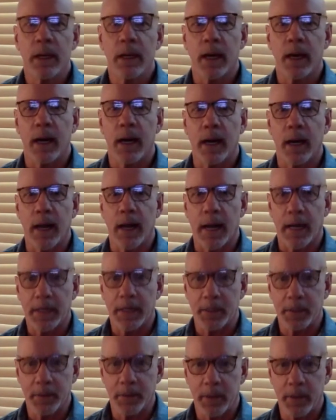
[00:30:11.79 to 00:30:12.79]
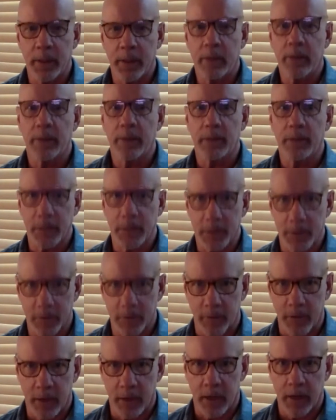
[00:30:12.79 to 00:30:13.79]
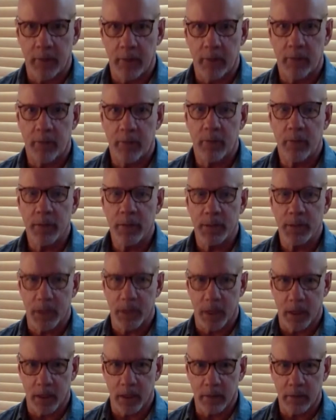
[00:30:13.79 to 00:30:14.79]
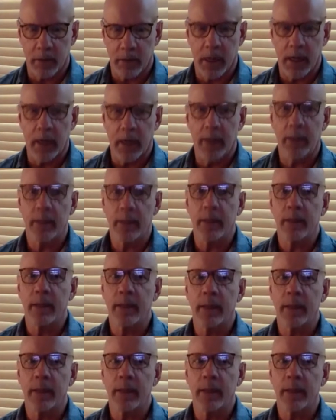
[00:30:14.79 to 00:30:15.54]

actually did survive Stalingrad.